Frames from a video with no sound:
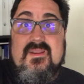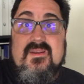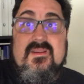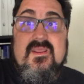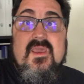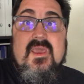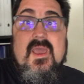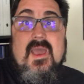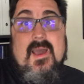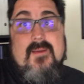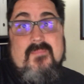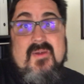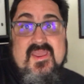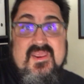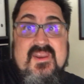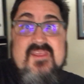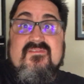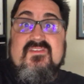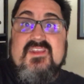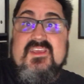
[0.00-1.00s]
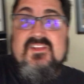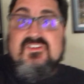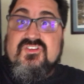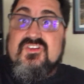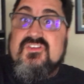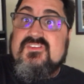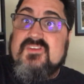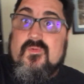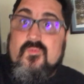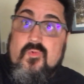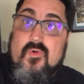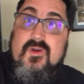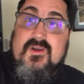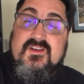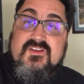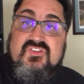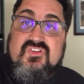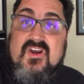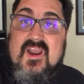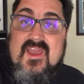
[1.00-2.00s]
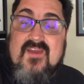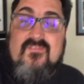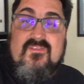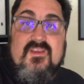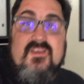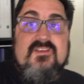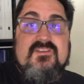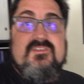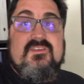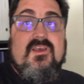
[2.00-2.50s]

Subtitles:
and I might even injure someone in traffic.